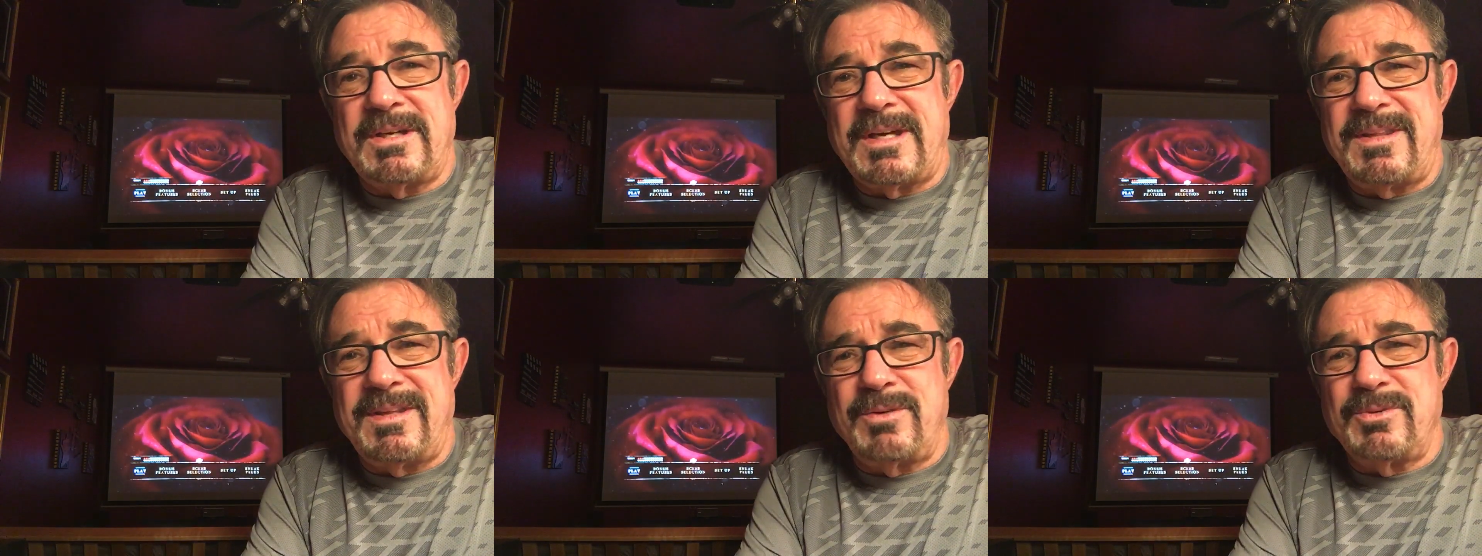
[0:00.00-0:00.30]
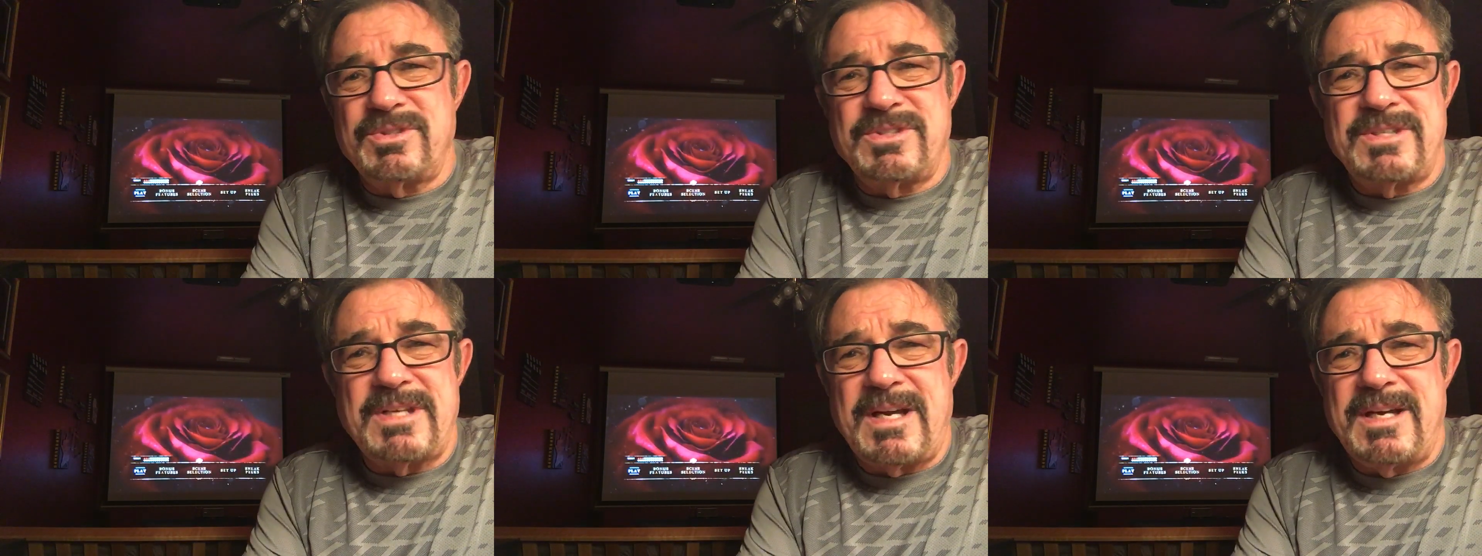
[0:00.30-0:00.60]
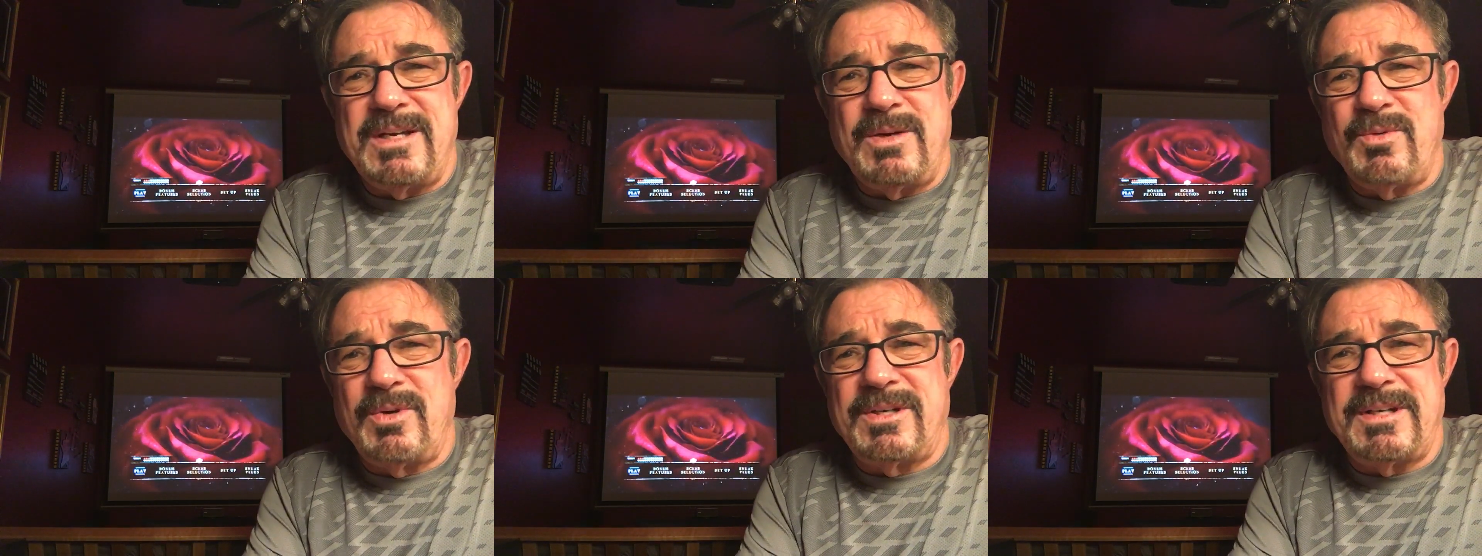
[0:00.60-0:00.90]
I think it was
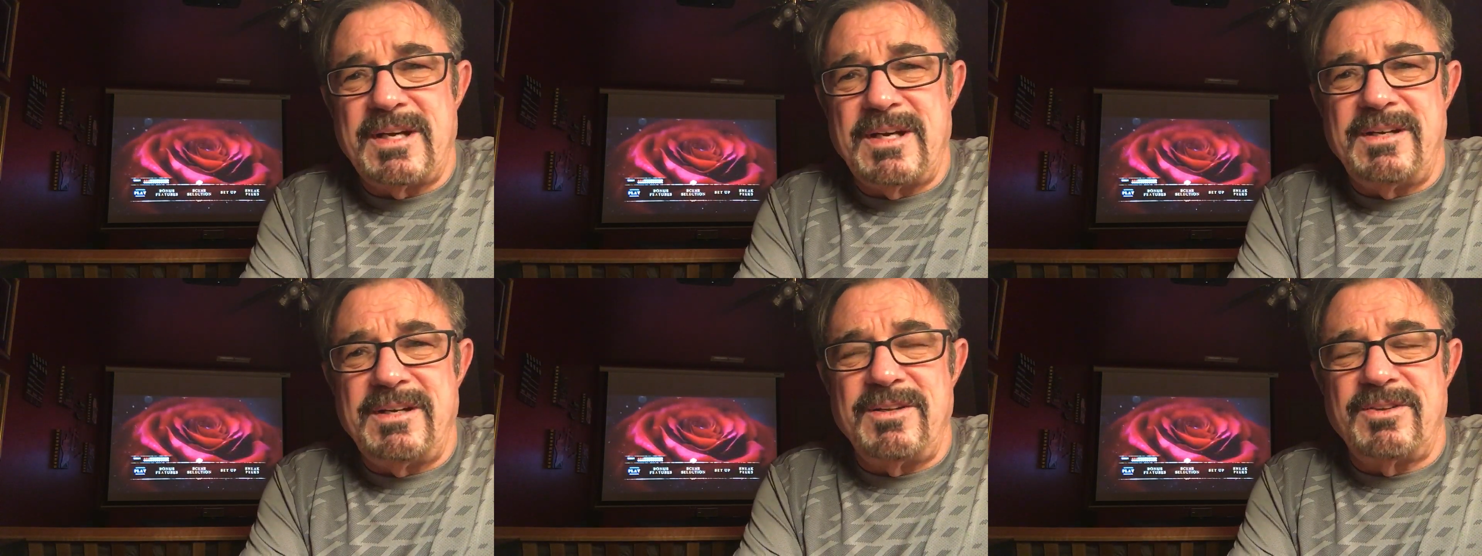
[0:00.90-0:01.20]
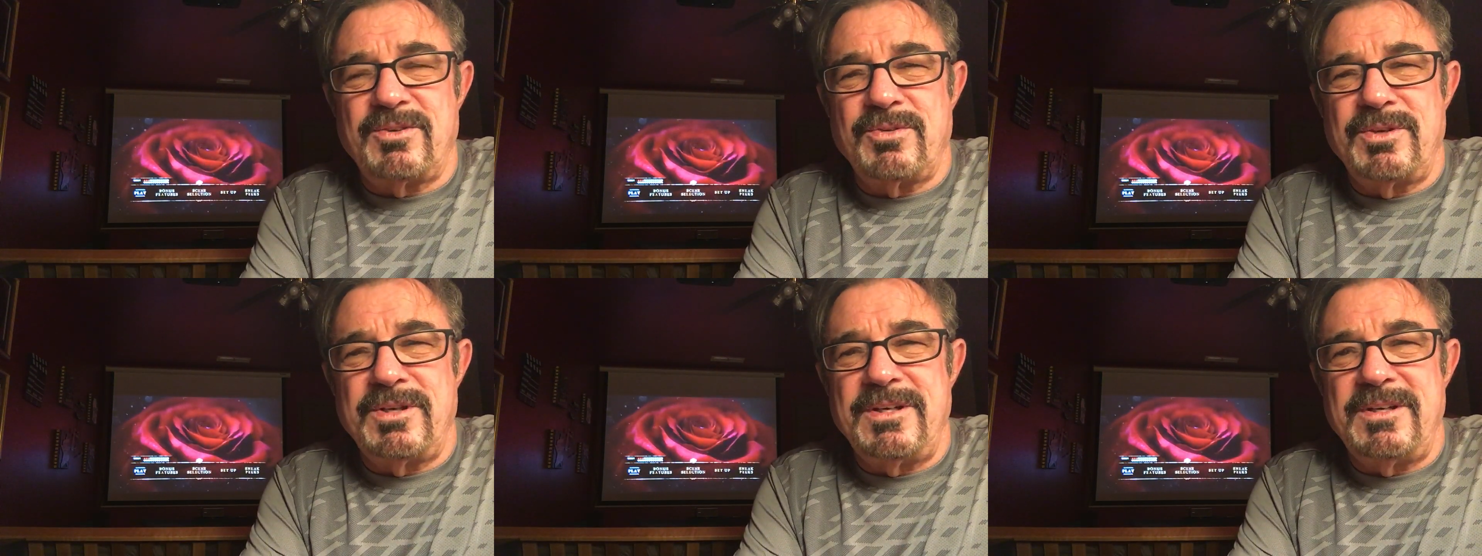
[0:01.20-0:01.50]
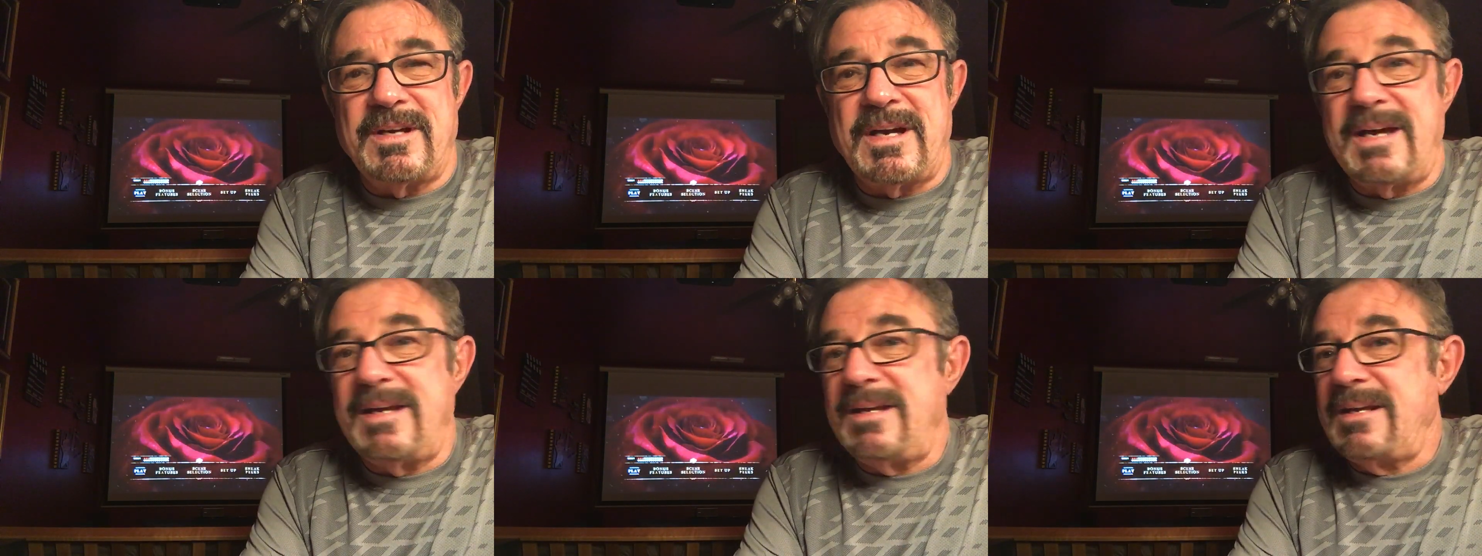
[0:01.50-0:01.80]
91,
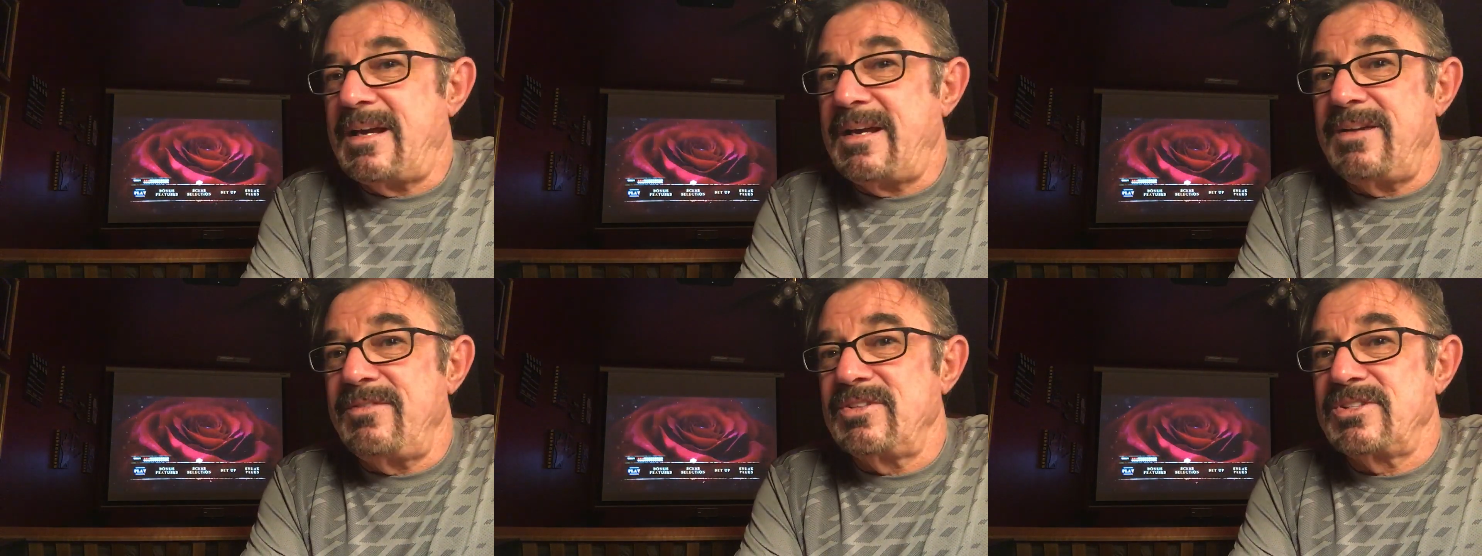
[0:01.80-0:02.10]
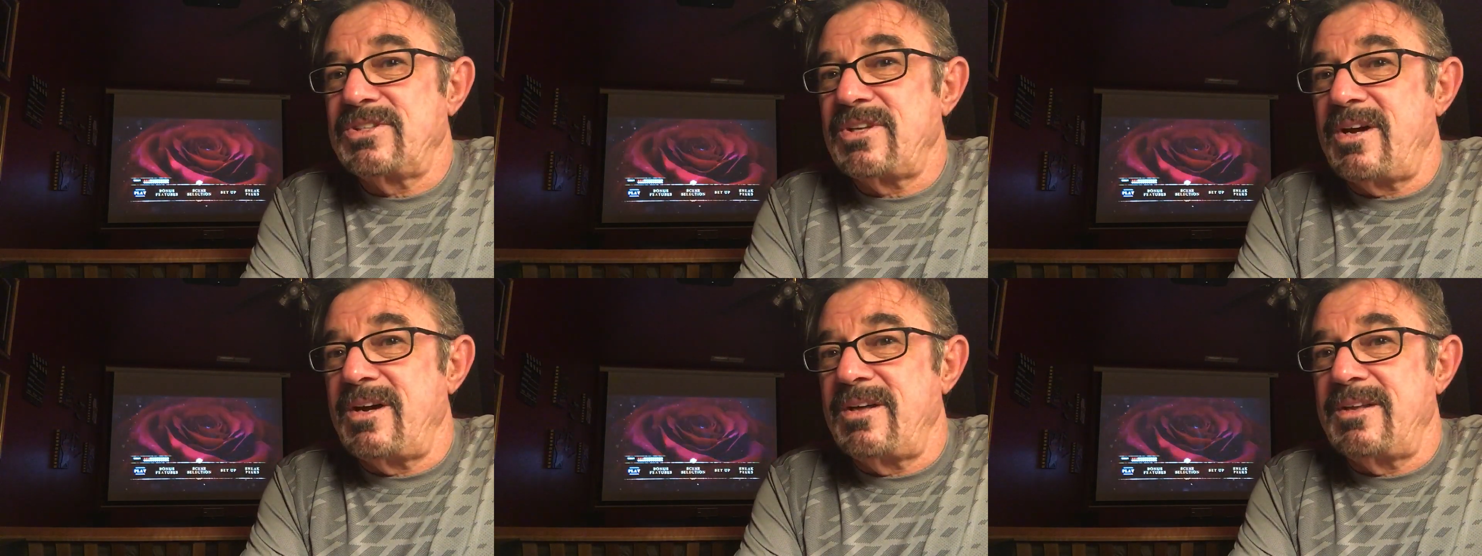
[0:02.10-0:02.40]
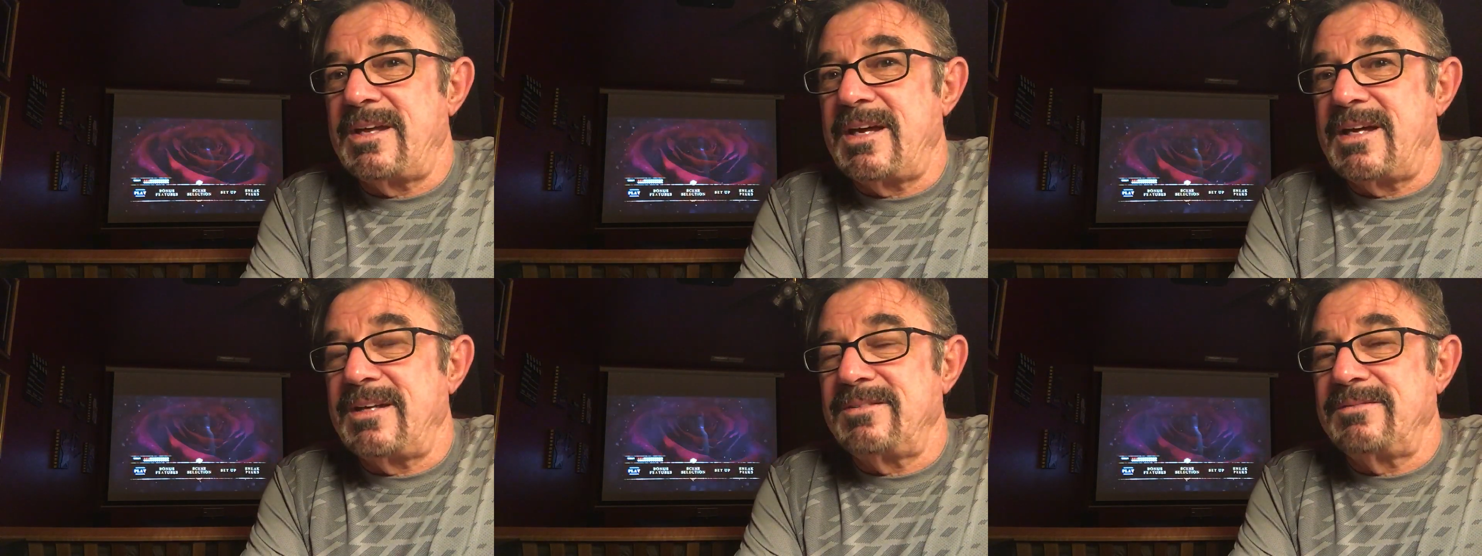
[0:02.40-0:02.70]
93? I never saw
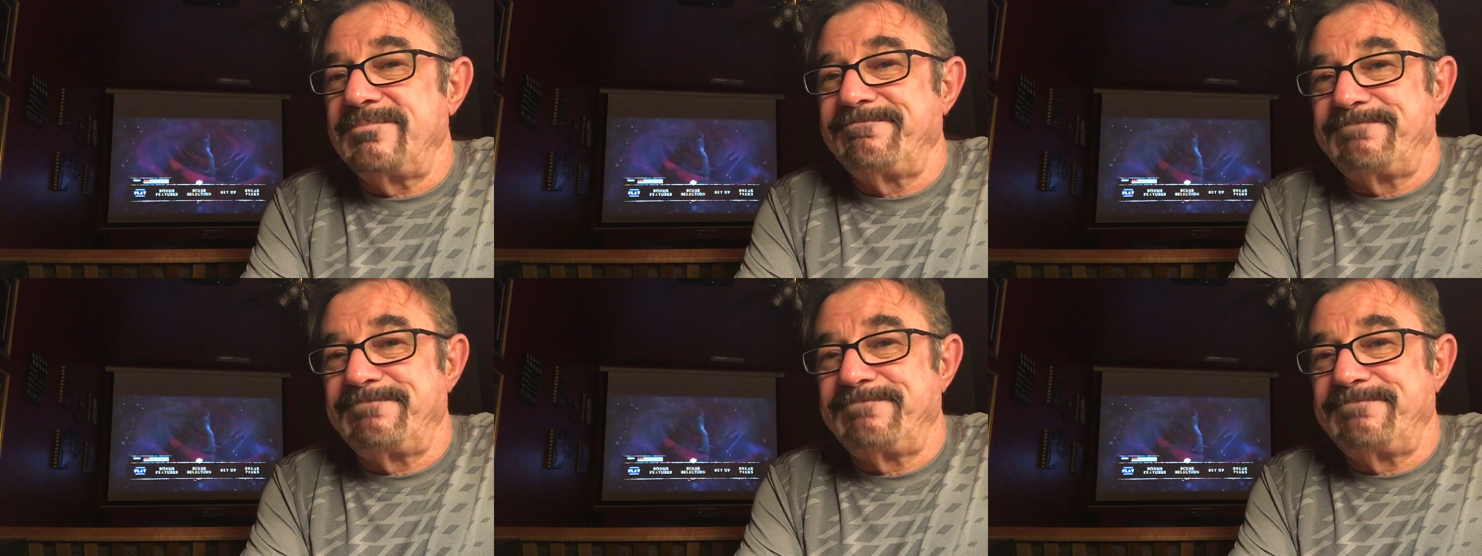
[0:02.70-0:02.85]
that.